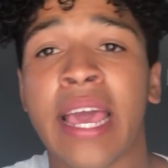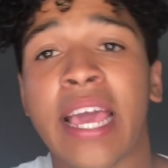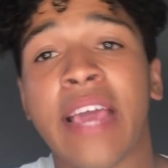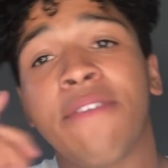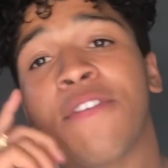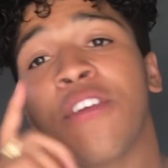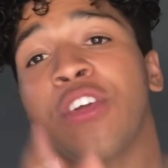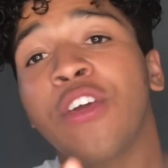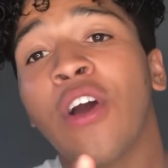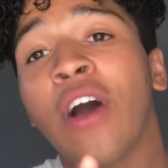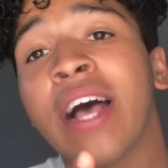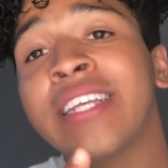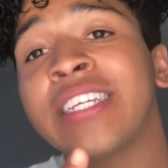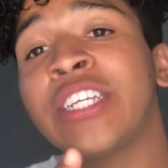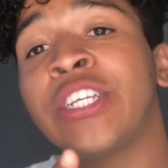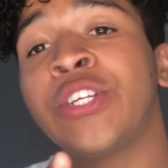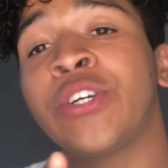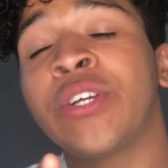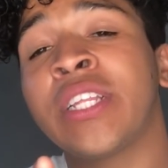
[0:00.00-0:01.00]
If you
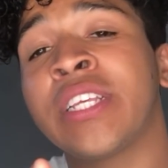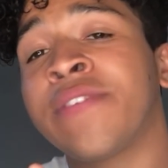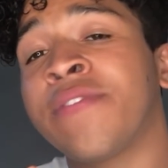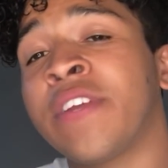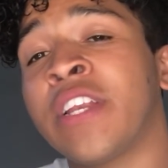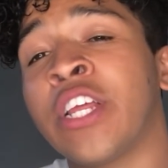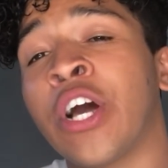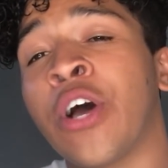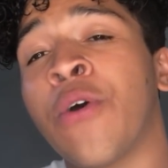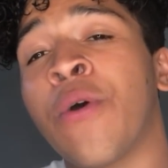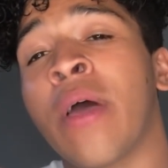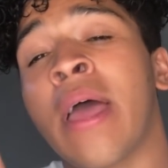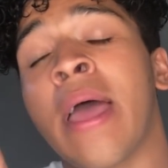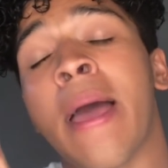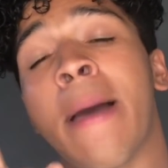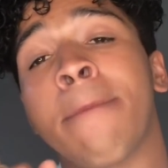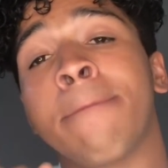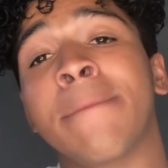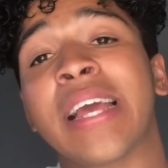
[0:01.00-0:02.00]
guys enjoyed this video,
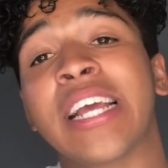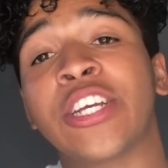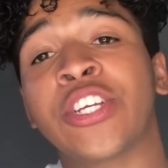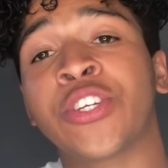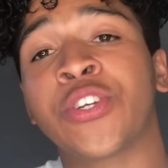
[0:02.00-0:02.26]
make